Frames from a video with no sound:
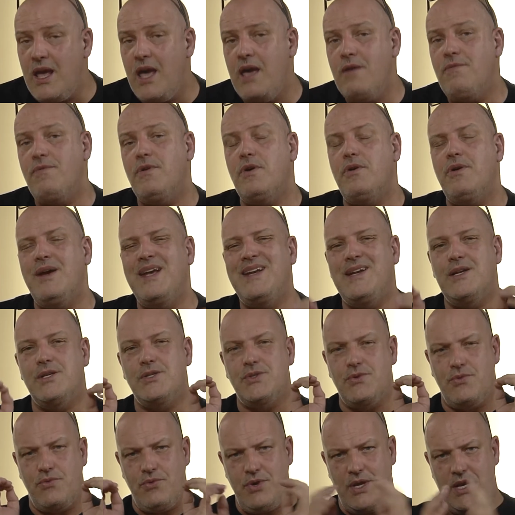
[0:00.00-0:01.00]
ever, it
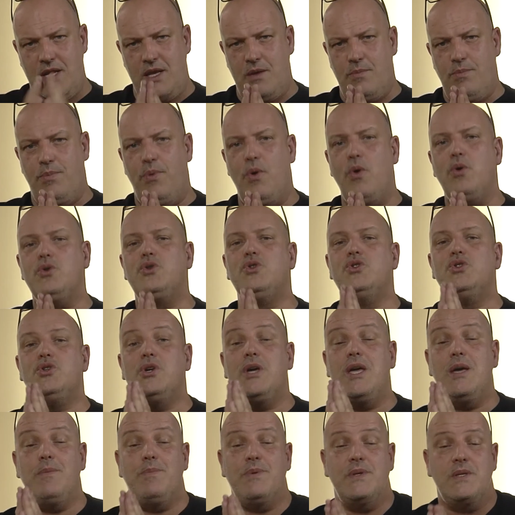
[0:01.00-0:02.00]
is really important to
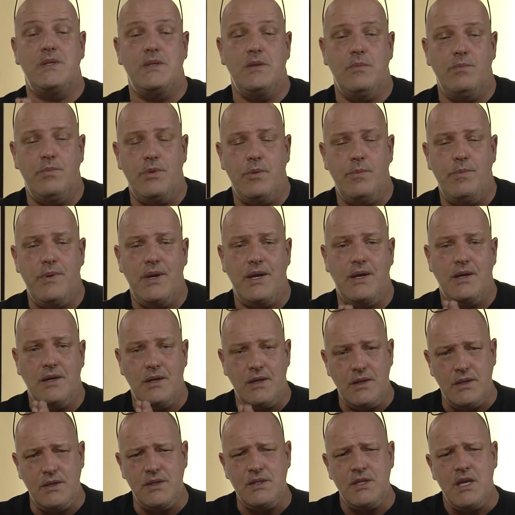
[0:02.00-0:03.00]
keep it simple
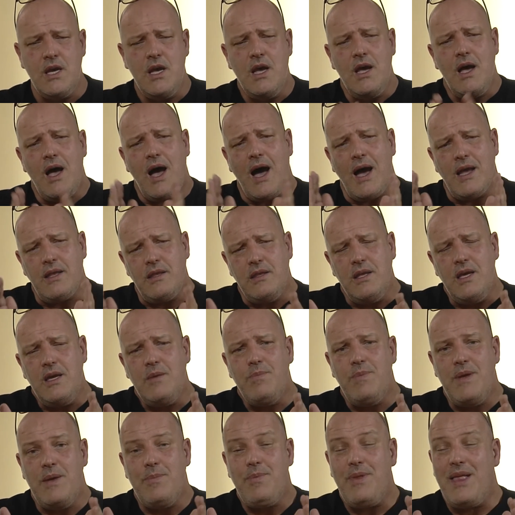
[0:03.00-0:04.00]
because I think
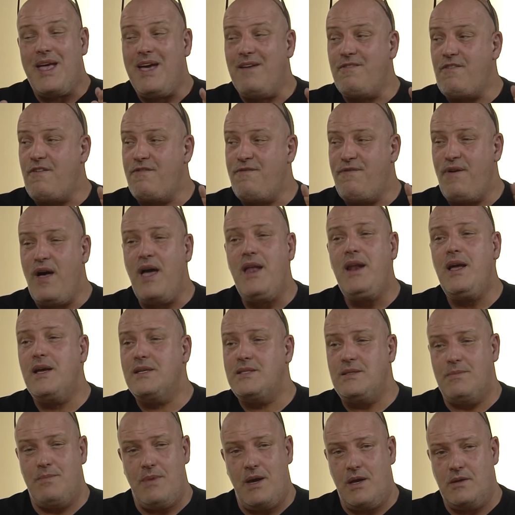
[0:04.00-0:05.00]
people have a
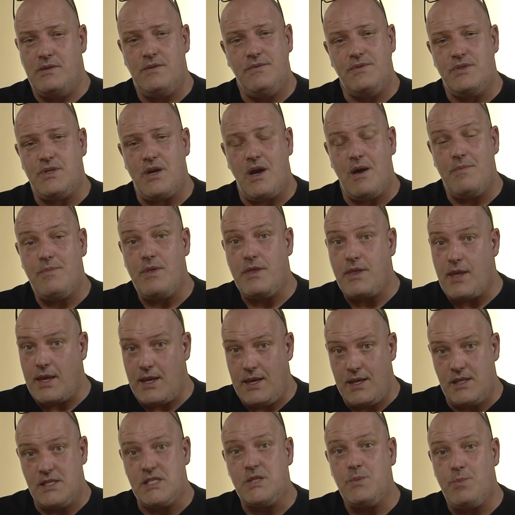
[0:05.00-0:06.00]
finite amount of time that they
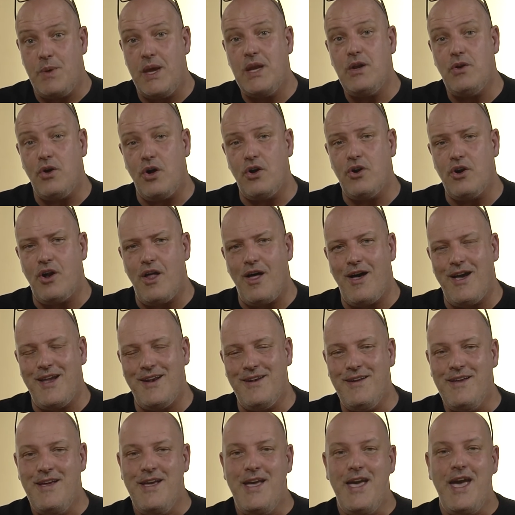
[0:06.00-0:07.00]
can spend online.
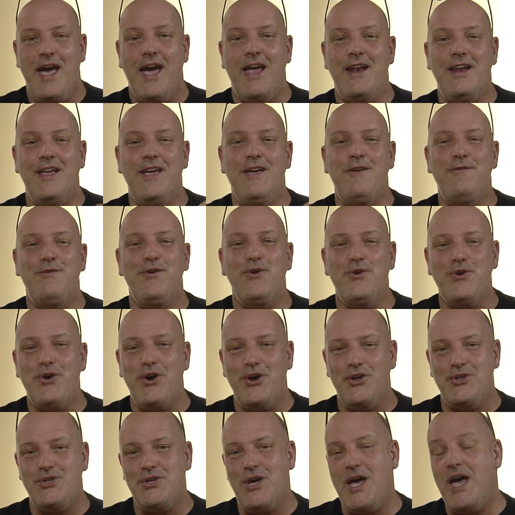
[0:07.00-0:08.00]
And if you're
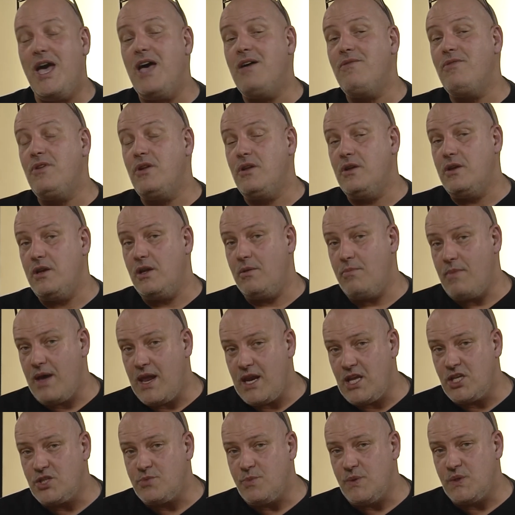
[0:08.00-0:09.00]
going to have a learning
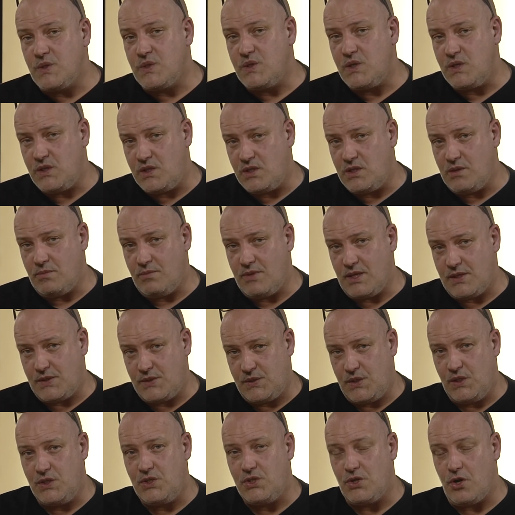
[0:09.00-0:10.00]
management system that
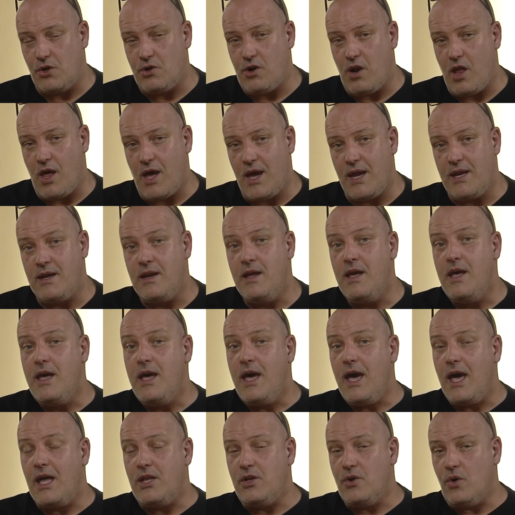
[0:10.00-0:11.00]
sits online
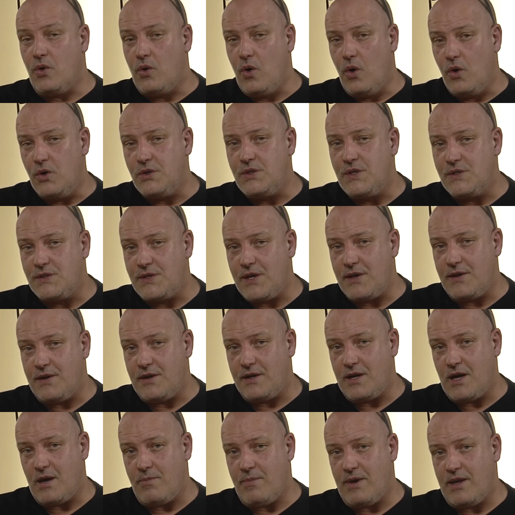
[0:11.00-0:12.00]
and your course is going to
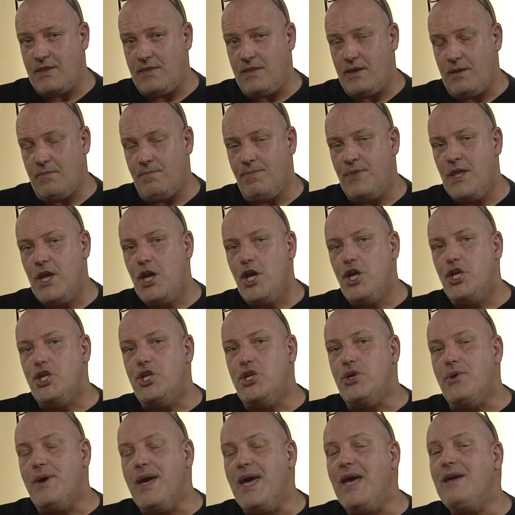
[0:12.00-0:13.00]
come at them,
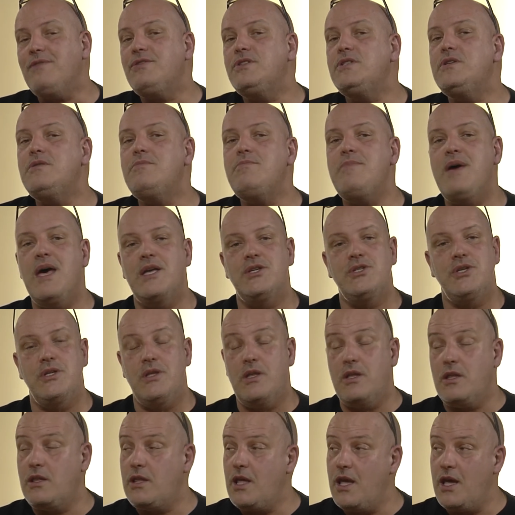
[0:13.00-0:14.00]
you have to imagine
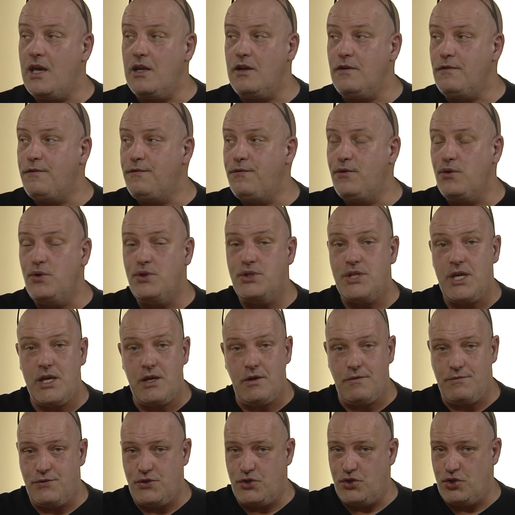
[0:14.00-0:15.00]
that they had a full day
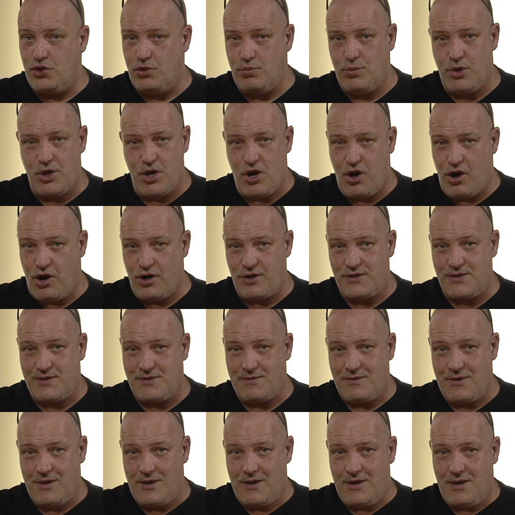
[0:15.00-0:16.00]
of Zoominars
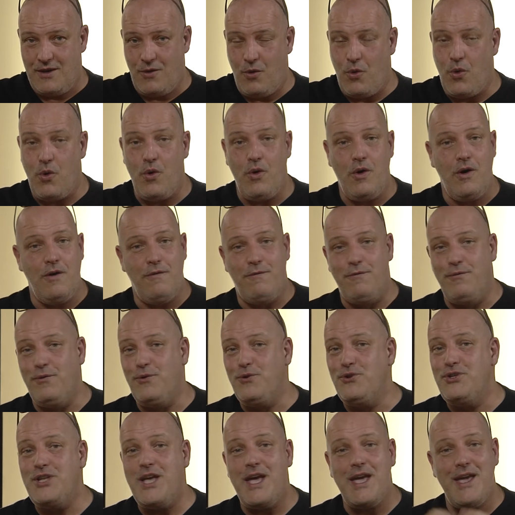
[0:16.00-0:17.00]
or a
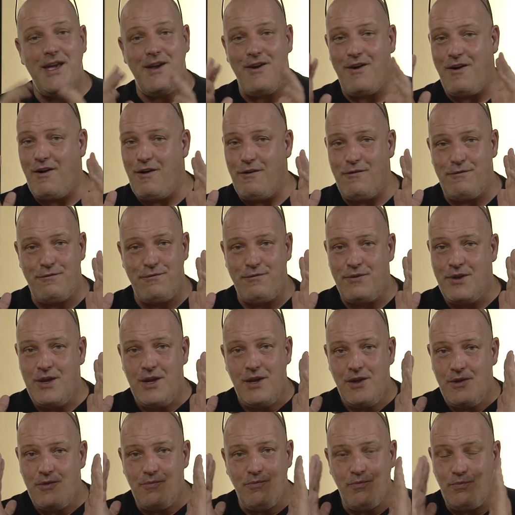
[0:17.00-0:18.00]
full day of
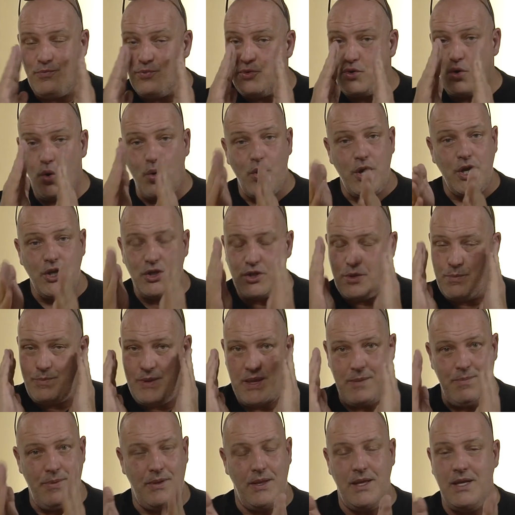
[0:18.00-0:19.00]
talking to
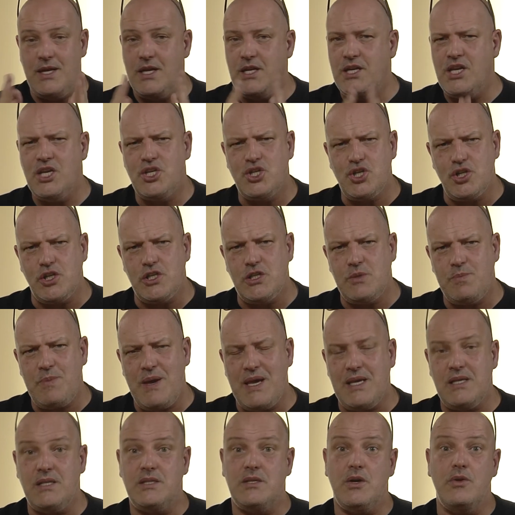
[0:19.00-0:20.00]
people in a digital
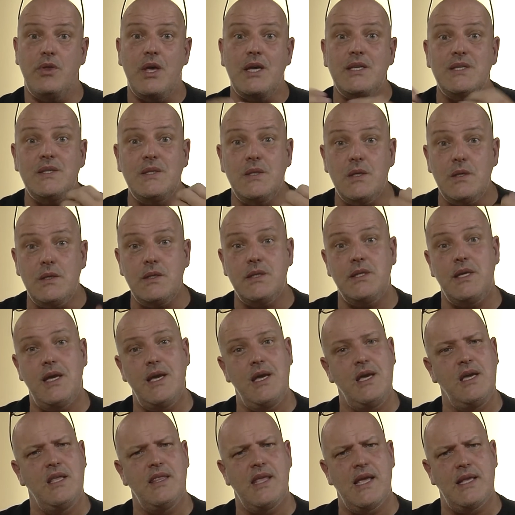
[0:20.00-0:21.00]
space. So they're still
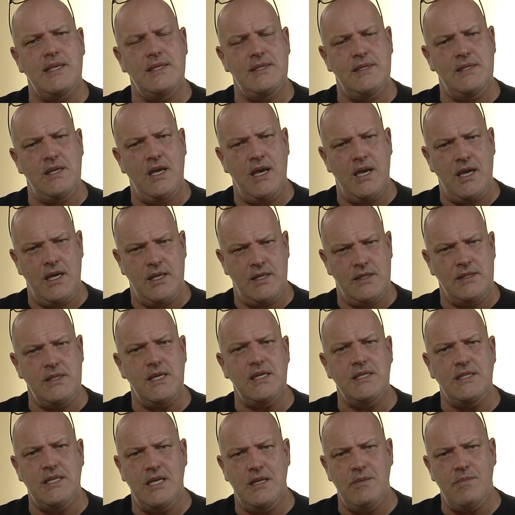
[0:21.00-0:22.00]
staying in that
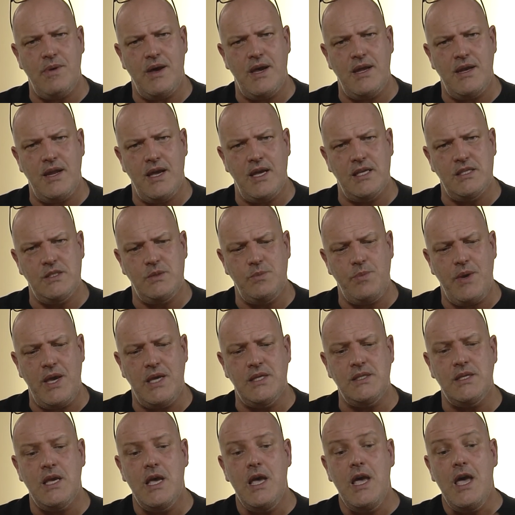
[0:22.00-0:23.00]
16 by 9
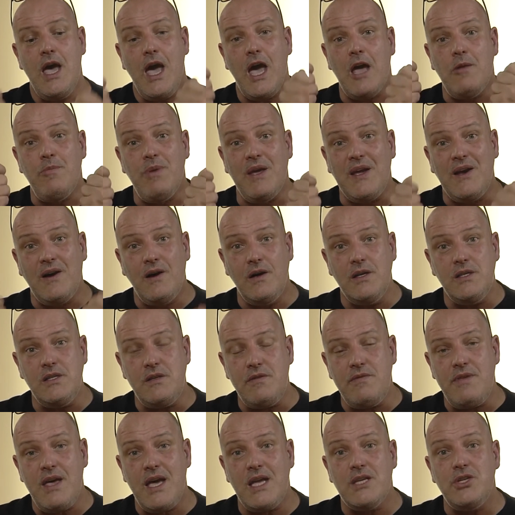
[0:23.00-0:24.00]
space. And because
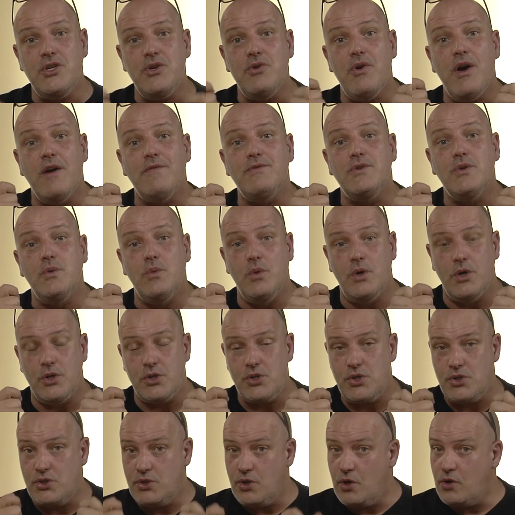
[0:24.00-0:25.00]
of that, you have to work
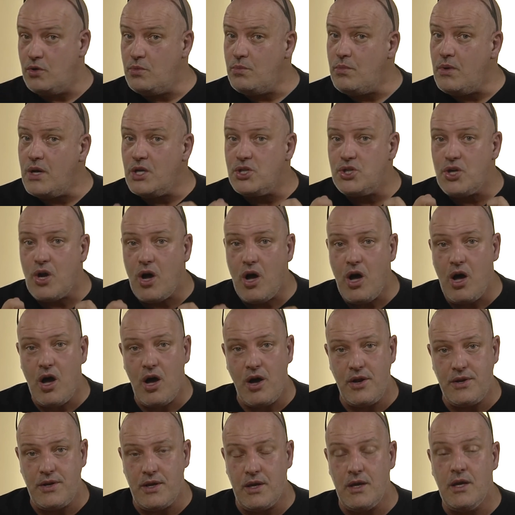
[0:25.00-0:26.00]
so much
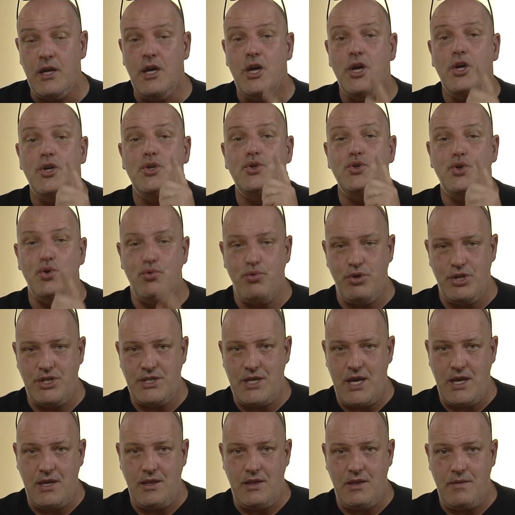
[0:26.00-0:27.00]
harder to
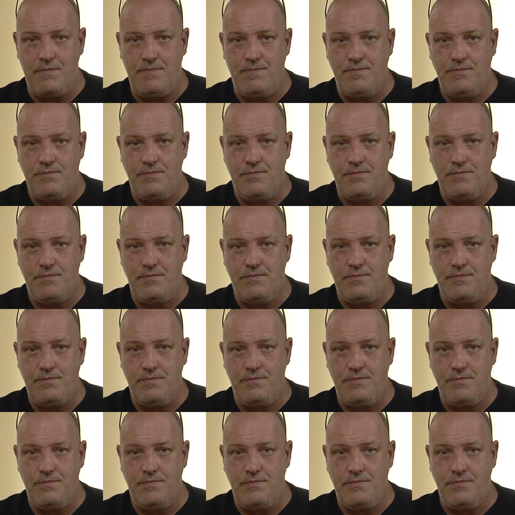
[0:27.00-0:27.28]
retain them.